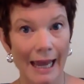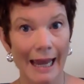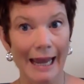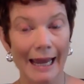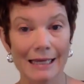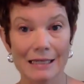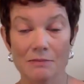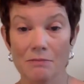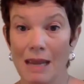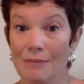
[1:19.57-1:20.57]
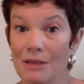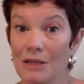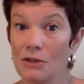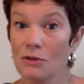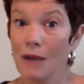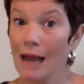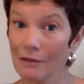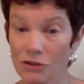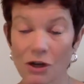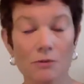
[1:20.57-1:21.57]
And maybe you
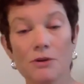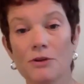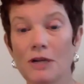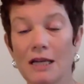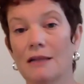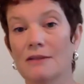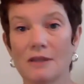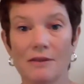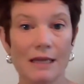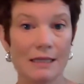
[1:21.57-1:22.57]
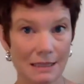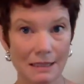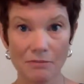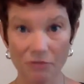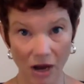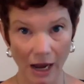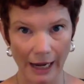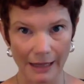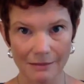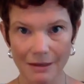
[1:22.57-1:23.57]
have shared with your kids and they seem
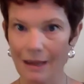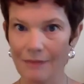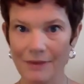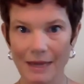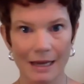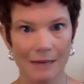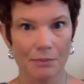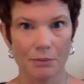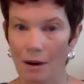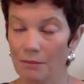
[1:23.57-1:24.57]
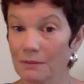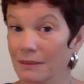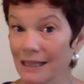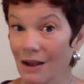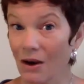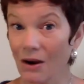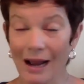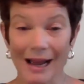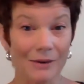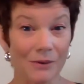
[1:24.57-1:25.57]
fine, and they probably are.
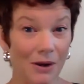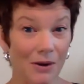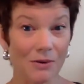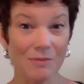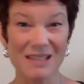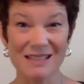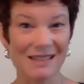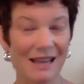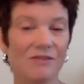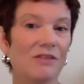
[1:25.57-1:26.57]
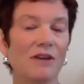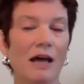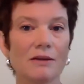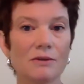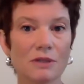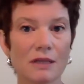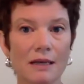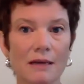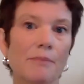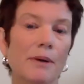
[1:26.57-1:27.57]
I don't know. I mean, this is kind of a values
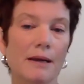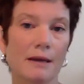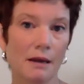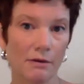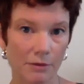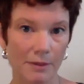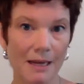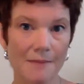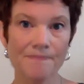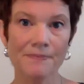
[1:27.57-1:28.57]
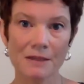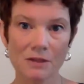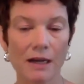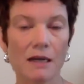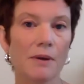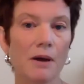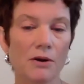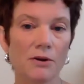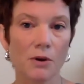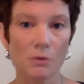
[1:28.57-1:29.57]
thing. But for me, talking about
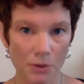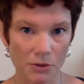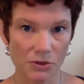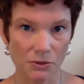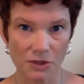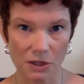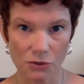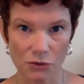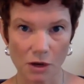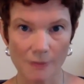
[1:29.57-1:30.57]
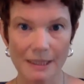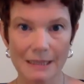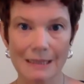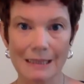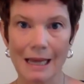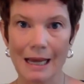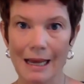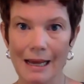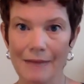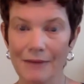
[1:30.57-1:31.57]
your own personal sexual traumas,
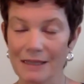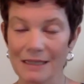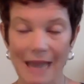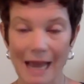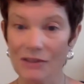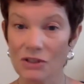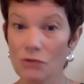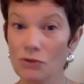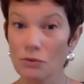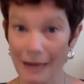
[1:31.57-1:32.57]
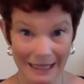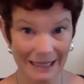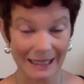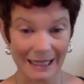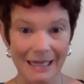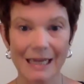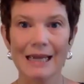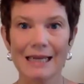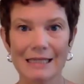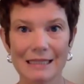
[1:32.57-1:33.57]
unless they ask you directly,
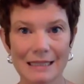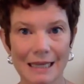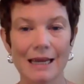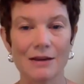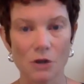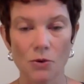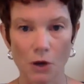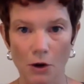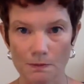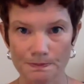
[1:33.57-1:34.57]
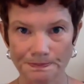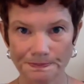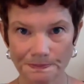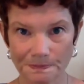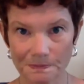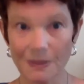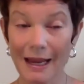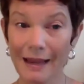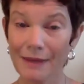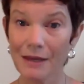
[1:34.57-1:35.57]
is a no-go.
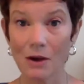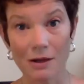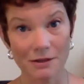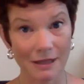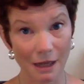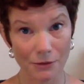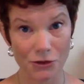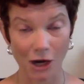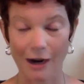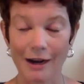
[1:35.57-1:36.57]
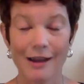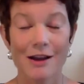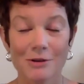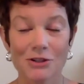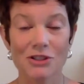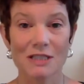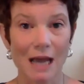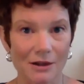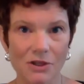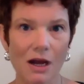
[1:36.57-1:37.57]
And then on to the other chunk, which is,
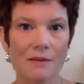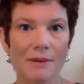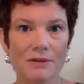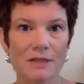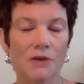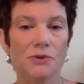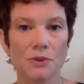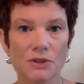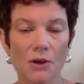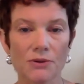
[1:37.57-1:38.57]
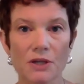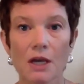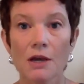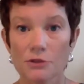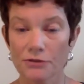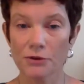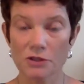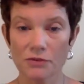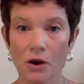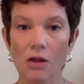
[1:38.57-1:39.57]
how do you talk about sexual assault? So first
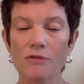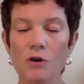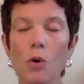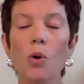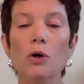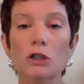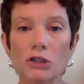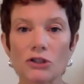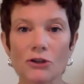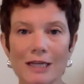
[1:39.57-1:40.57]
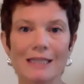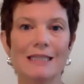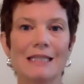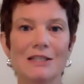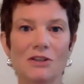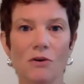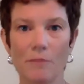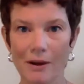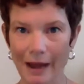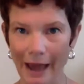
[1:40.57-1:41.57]
of all, of course, your kids need to know
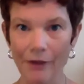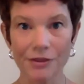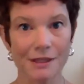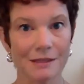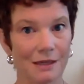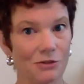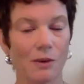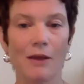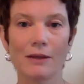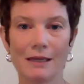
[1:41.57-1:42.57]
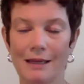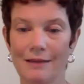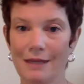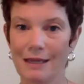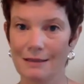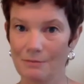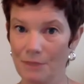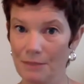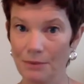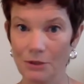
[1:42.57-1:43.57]
about healthy sexuality, and that
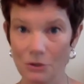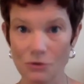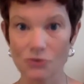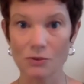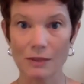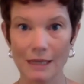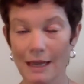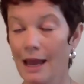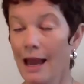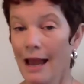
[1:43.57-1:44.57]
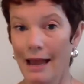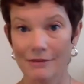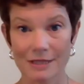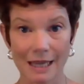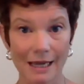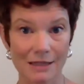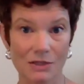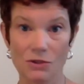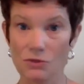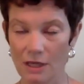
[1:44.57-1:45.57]
people usually have sex
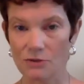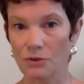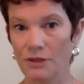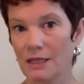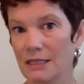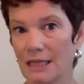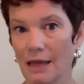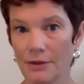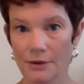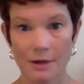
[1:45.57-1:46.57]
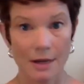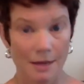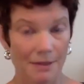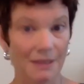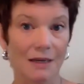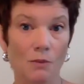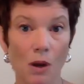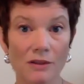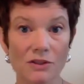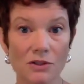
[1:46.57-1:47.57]
and do sexual things together because they
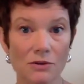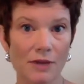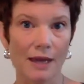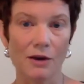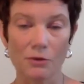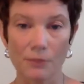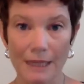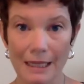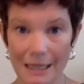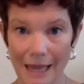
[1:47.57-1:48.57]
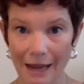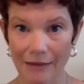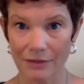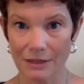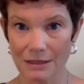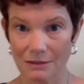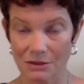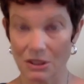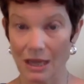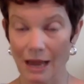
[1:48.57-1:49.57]
want to. They agree to
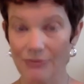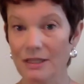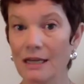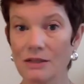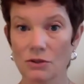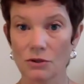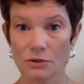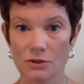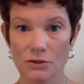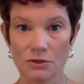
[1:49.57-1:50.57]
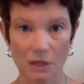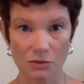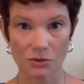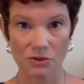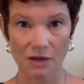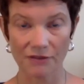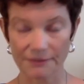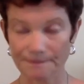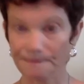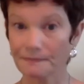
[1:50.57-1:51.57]
have sex or do sexual stuff
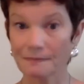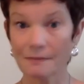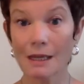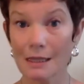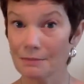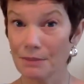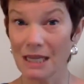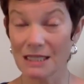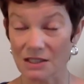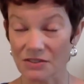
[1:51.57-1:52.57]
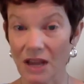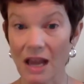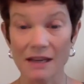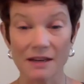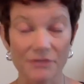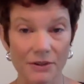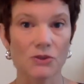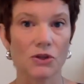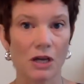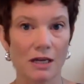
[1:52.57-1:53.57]
because it's fun and it feels
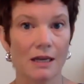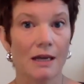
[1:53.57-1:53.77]
good.